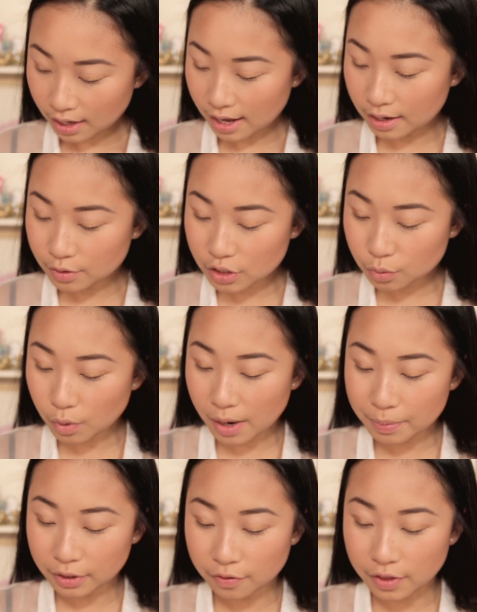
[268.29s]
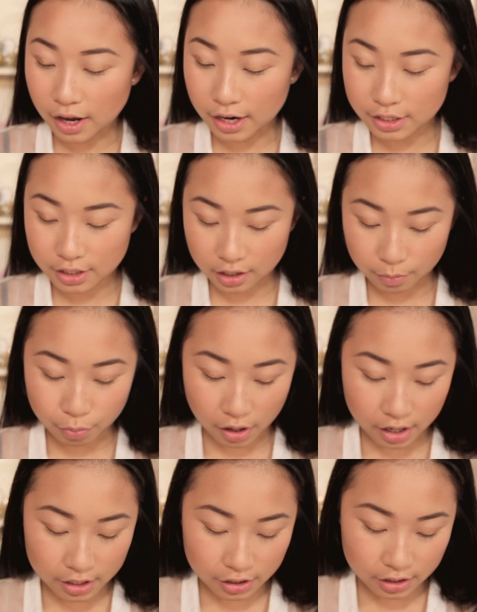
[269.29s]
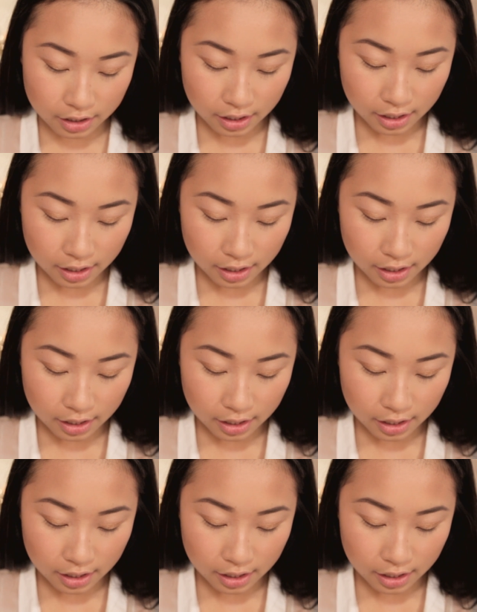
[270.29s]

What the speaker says: And just wiping off the eyeshadow brush